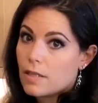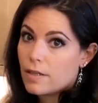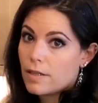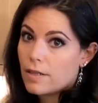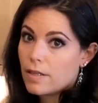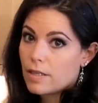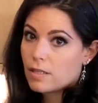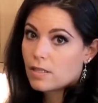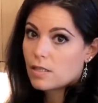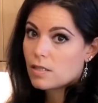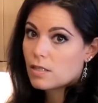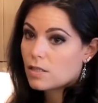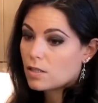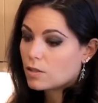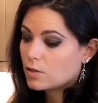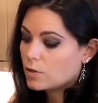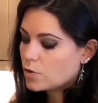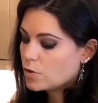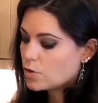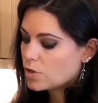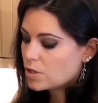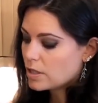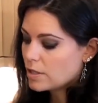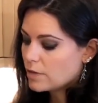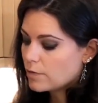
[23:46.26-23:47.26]
This is the
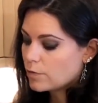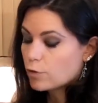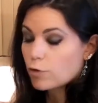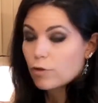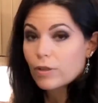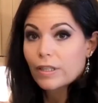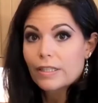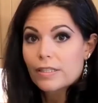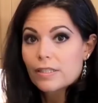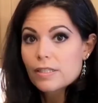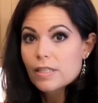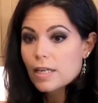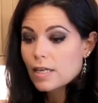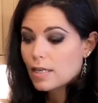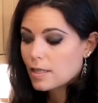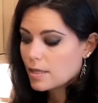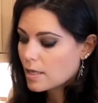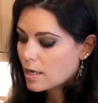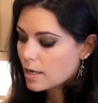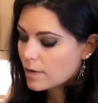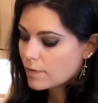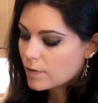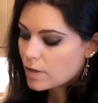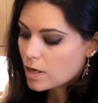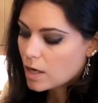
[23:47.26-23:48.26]
loose leaf green tea
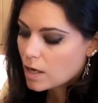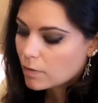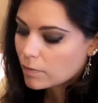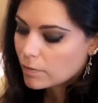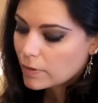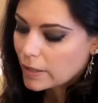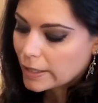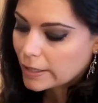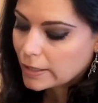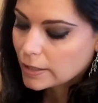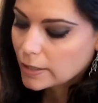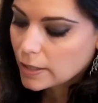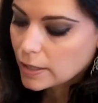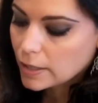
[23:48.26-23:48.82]
that I've got right